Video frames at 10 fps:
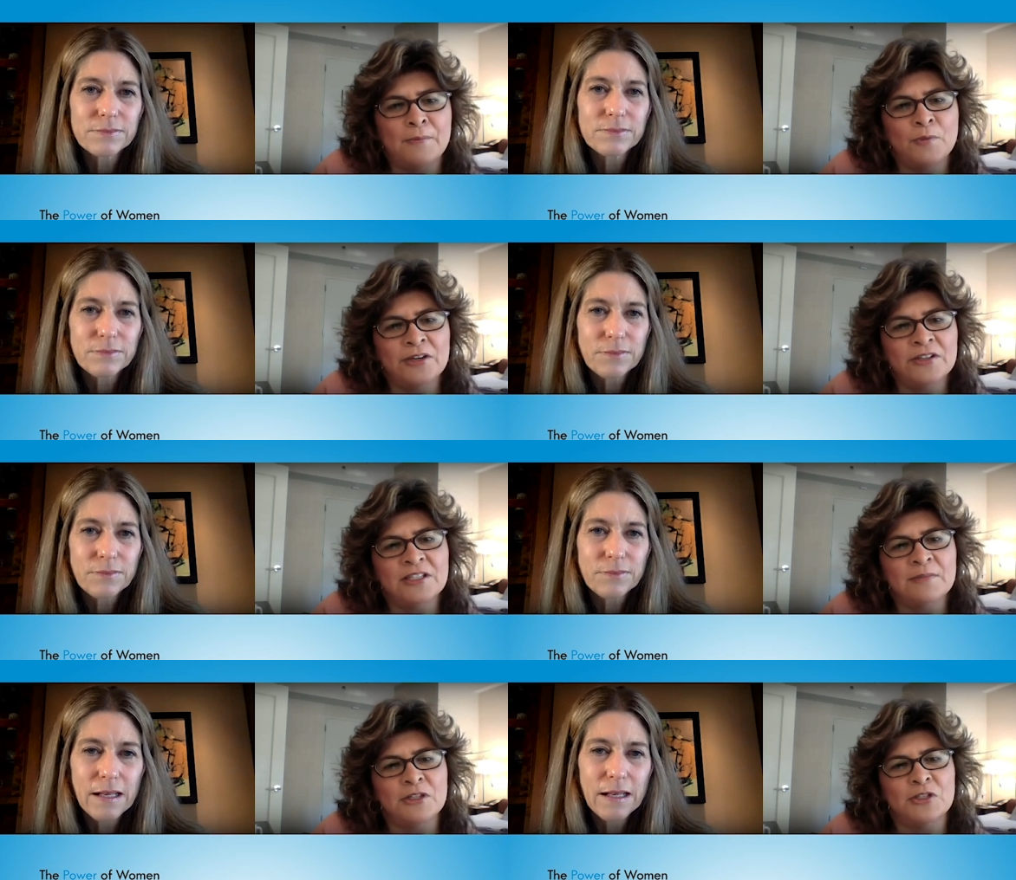Speaker 1: what are
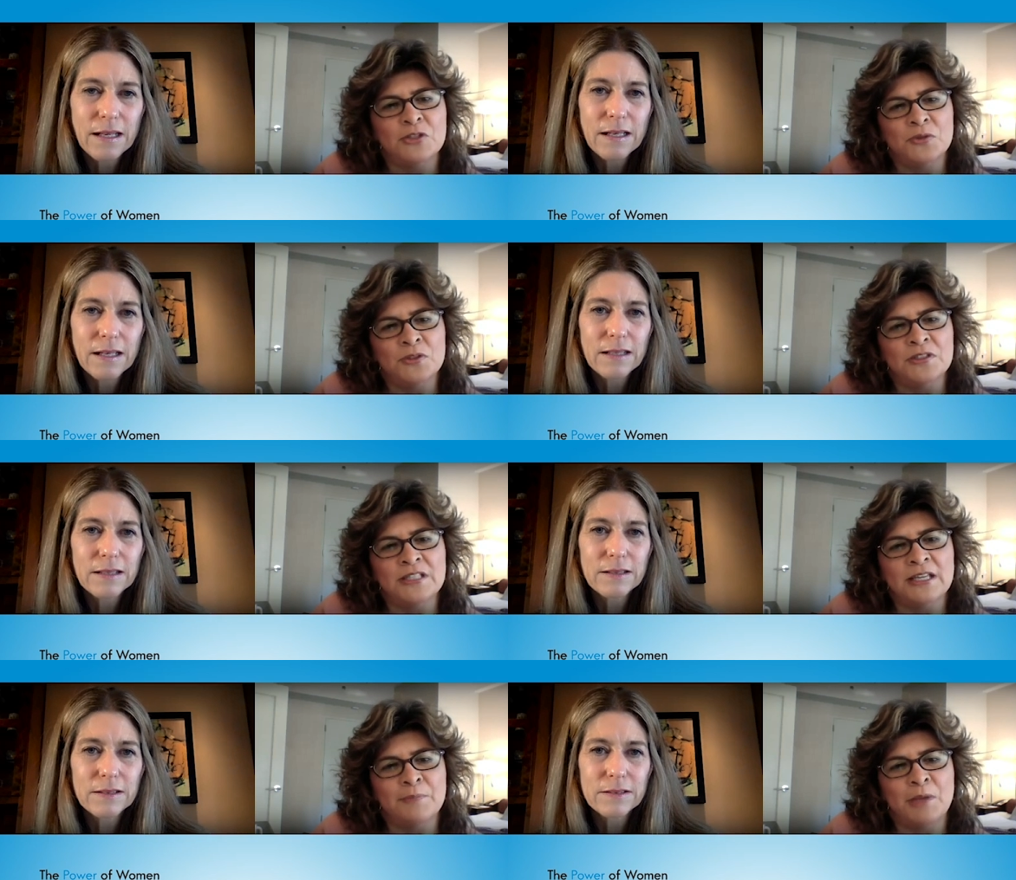some of the tools
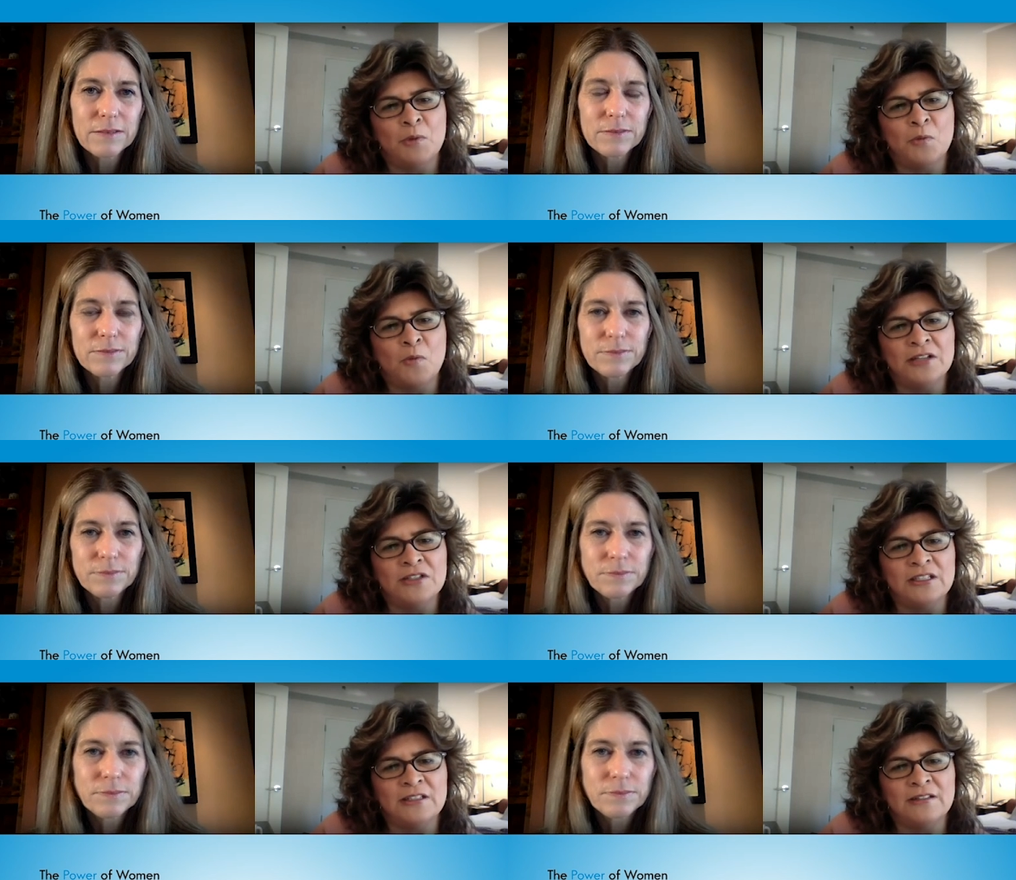that people
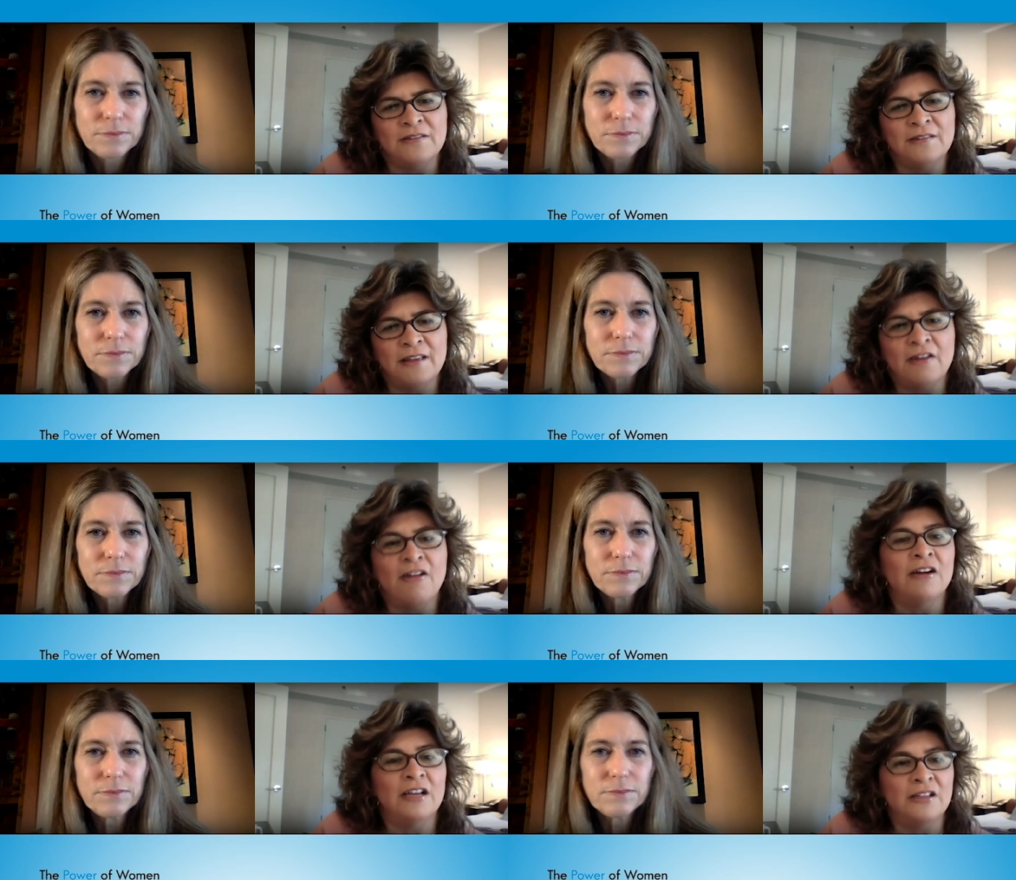watching that
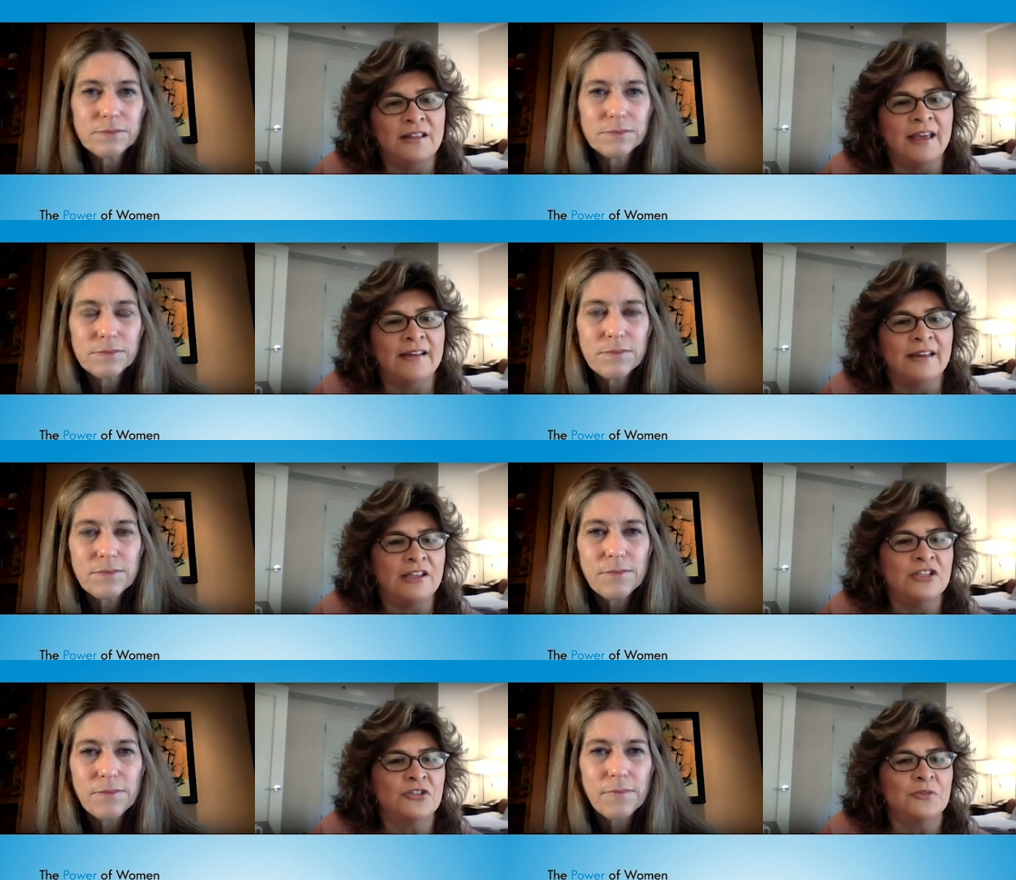are in that
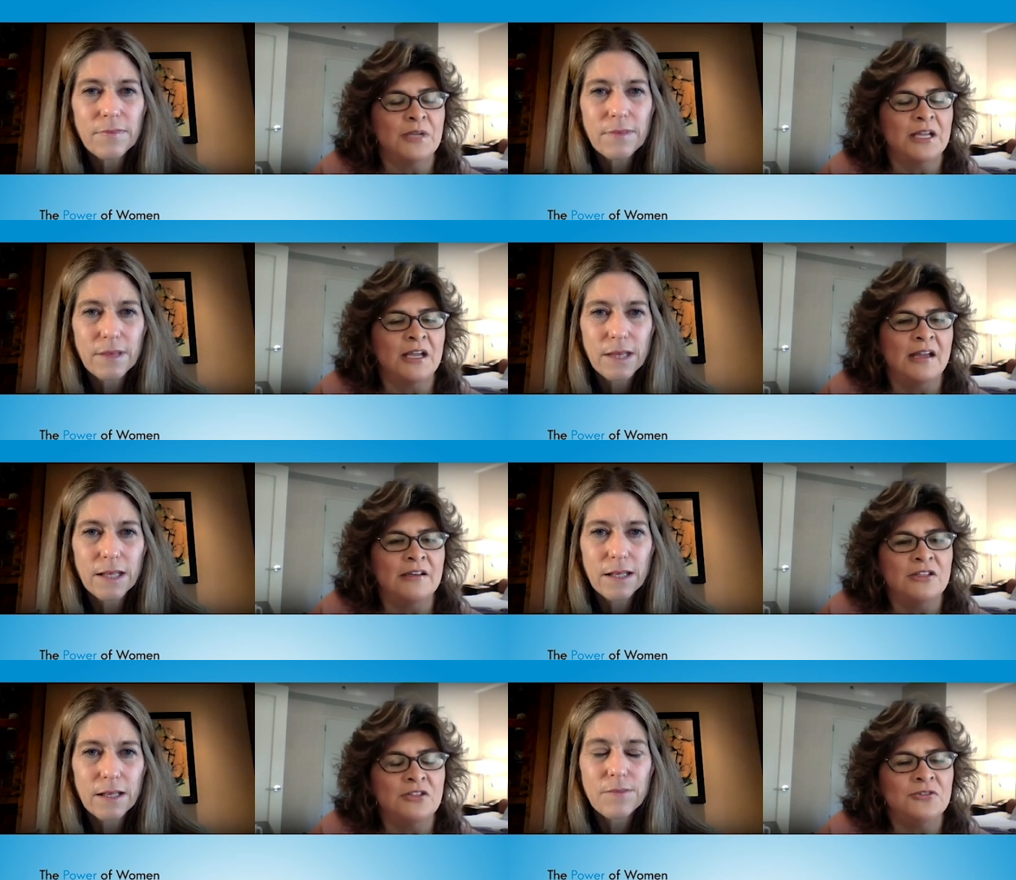age group can kind
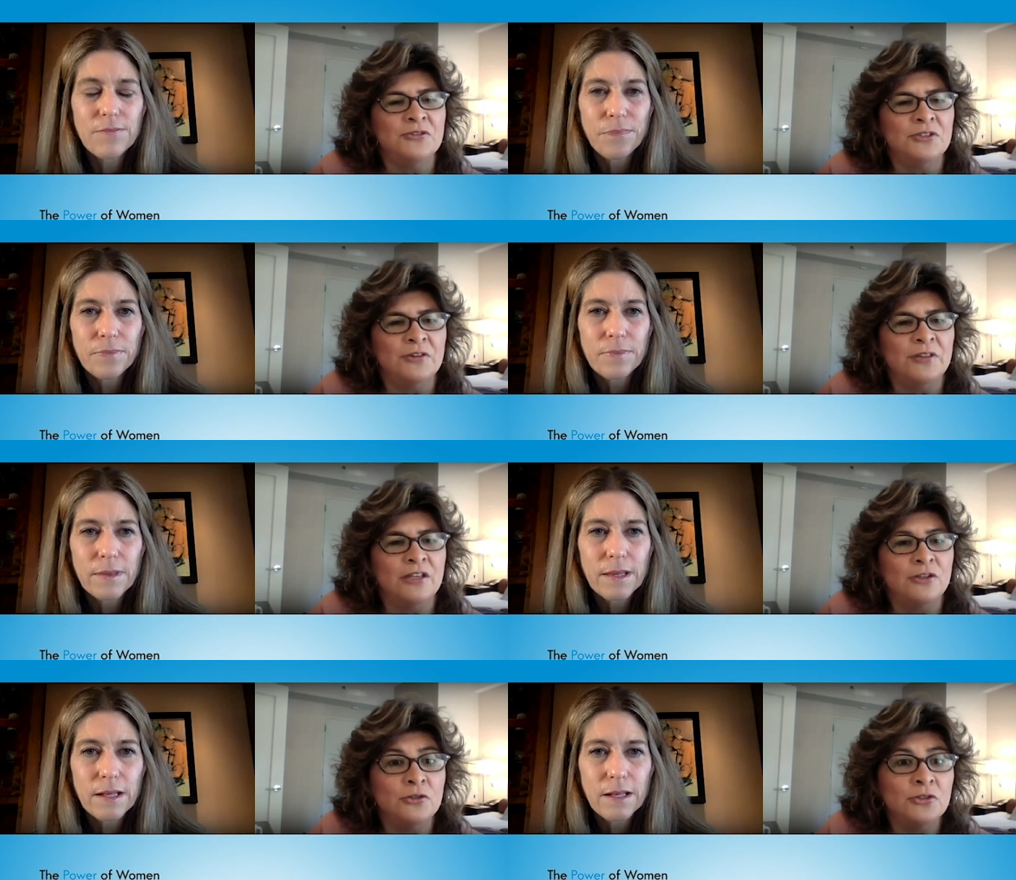of use or that
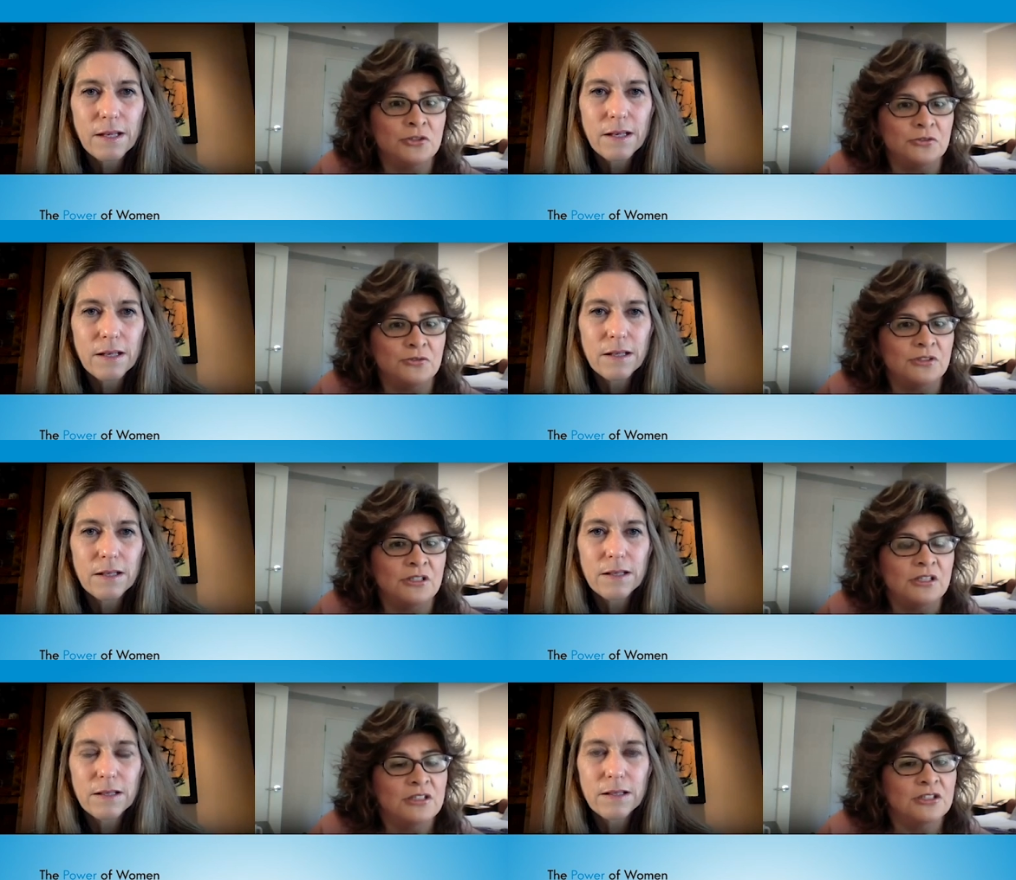you use
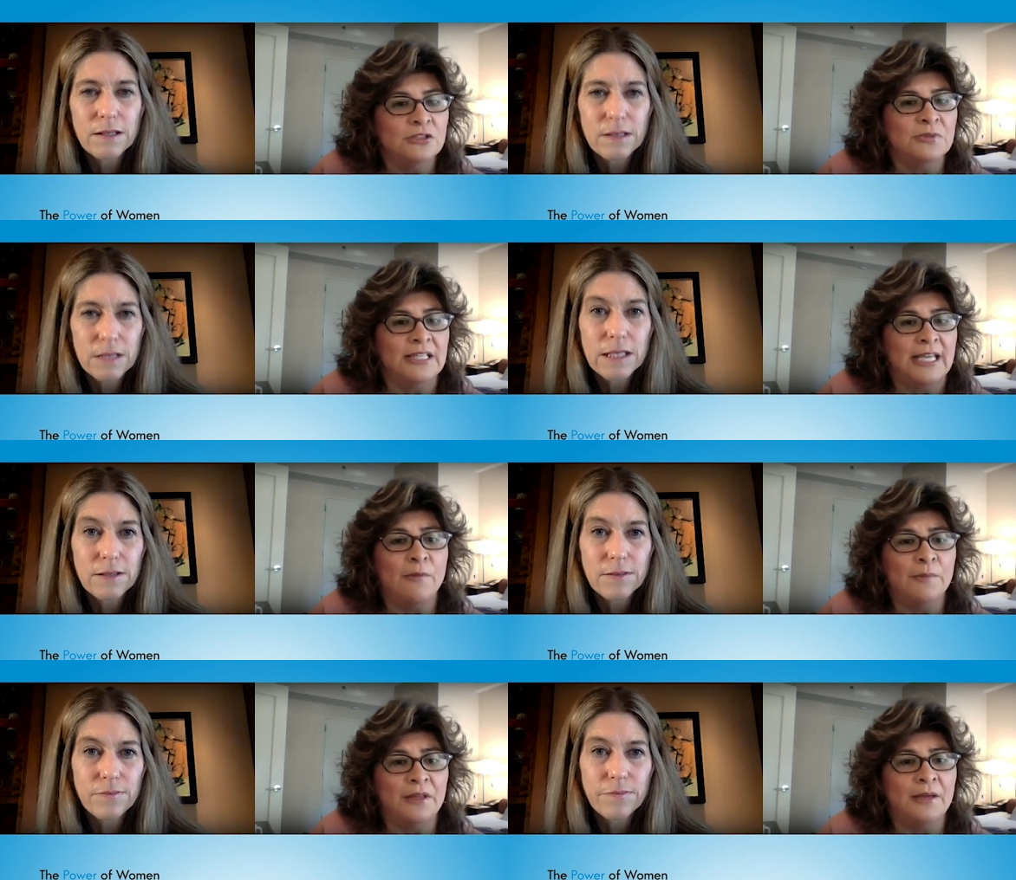to really
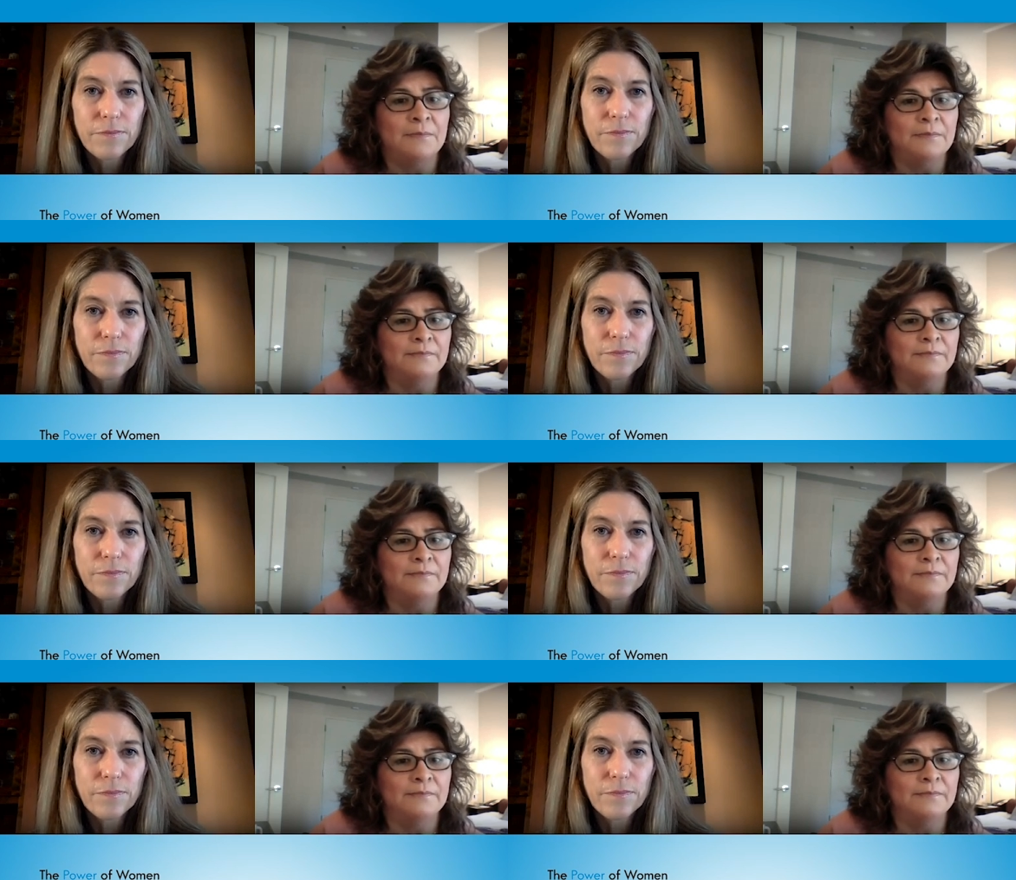help them?